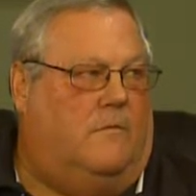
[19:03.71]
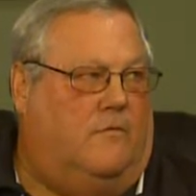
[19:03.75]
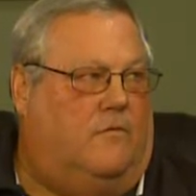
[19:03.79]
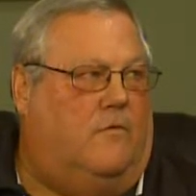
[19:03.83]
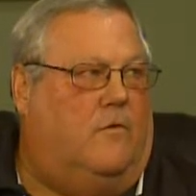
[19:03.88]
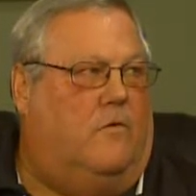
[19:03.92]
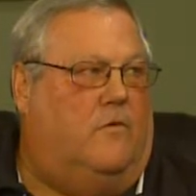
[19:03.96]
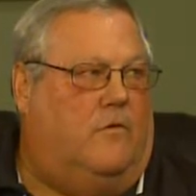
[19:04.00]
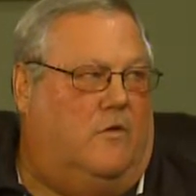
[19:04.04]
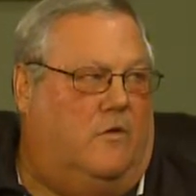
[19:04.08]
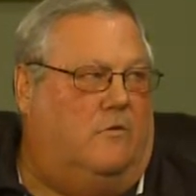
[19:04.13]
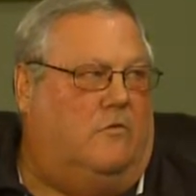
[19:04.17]

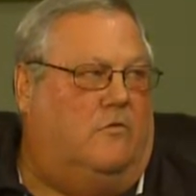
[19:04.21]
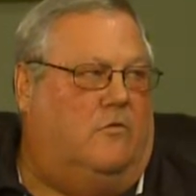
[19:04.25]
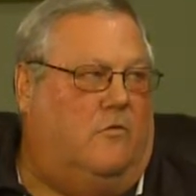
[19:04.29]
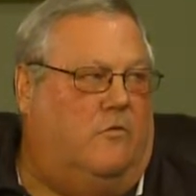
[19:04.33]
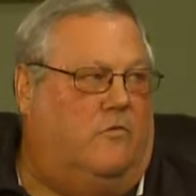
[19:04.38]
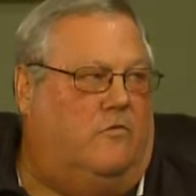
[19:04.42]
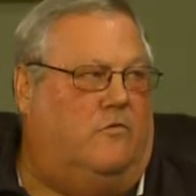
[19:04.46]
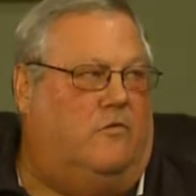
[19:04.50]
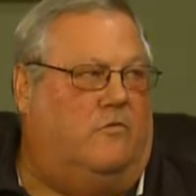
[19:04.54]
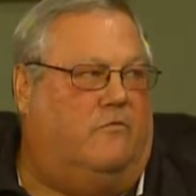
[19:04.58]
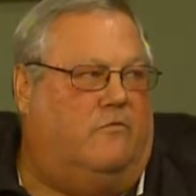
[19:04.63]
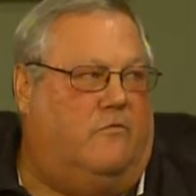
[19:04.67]
So you can
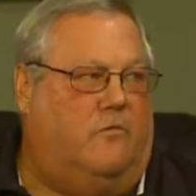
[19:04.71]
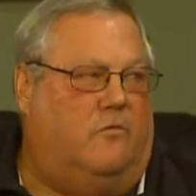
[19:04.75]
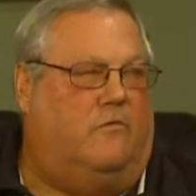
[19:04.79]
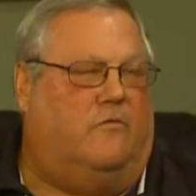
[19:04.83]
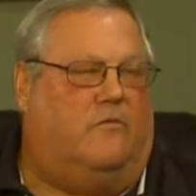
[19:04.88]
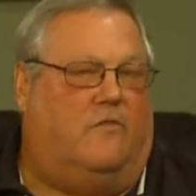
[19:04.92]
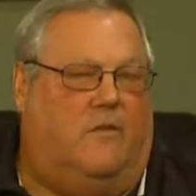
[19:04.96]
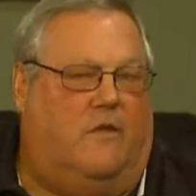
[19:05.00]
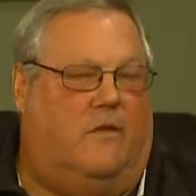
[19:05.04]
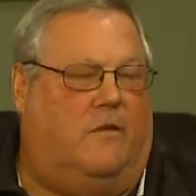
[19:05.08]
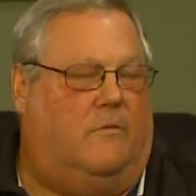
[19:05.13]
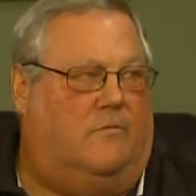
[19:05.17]
use your food
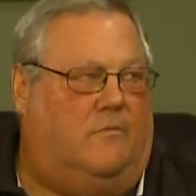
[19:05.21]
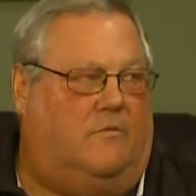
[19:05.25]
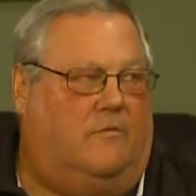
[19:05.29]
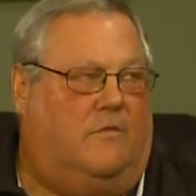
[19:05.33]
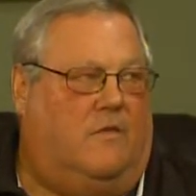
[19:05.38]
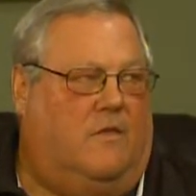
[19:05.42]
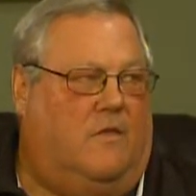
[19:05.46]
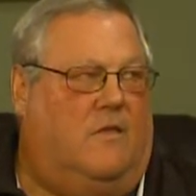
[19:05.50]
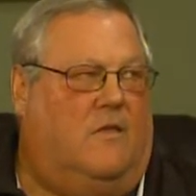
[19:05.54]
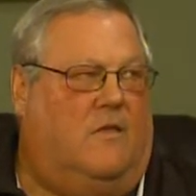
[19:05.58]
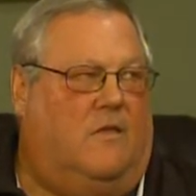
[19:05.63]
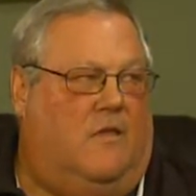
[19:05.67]
stamps
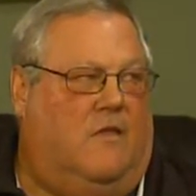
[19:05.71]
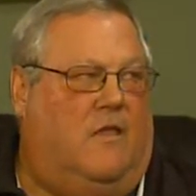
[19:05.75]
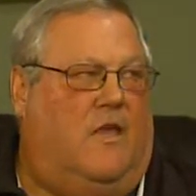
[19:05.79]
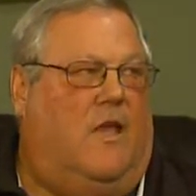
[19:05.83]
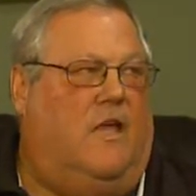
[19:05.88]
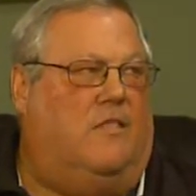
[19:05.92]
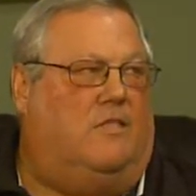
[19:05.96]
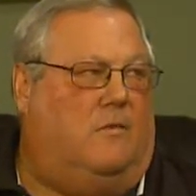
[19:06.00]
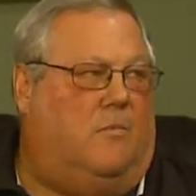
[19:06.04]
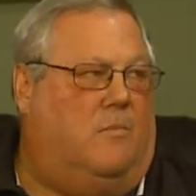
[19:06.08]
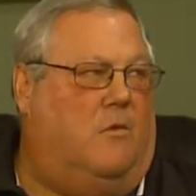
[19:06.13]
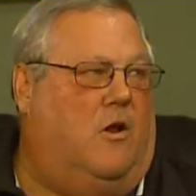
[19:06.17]

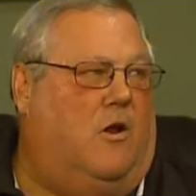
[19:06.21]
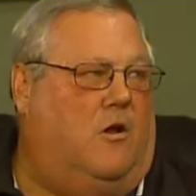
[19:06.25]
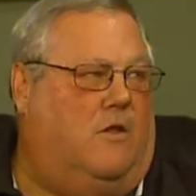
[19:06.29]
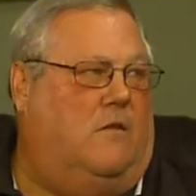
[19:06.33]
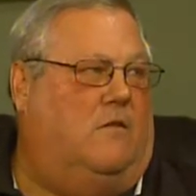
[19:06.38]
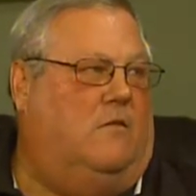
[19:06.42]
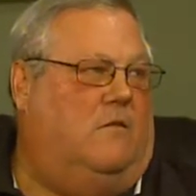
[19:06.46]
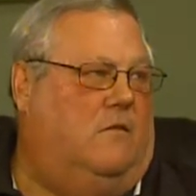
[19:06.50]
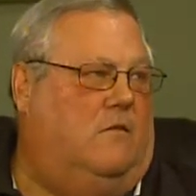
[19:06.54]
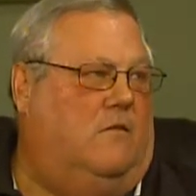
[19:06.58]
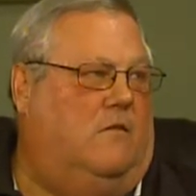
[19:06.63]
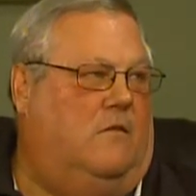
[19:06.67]
at the
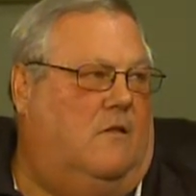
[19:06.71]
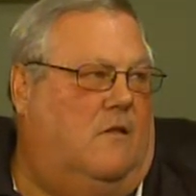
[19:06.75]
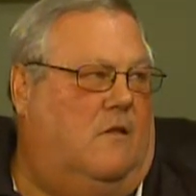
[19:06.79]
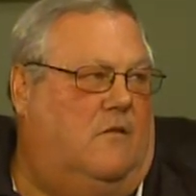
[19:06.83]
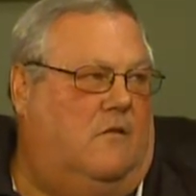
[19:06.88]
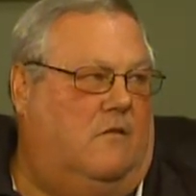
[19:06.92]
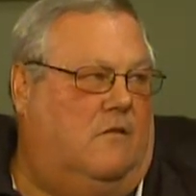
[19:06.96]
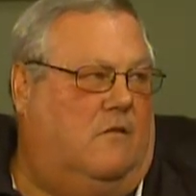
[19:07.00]
market, and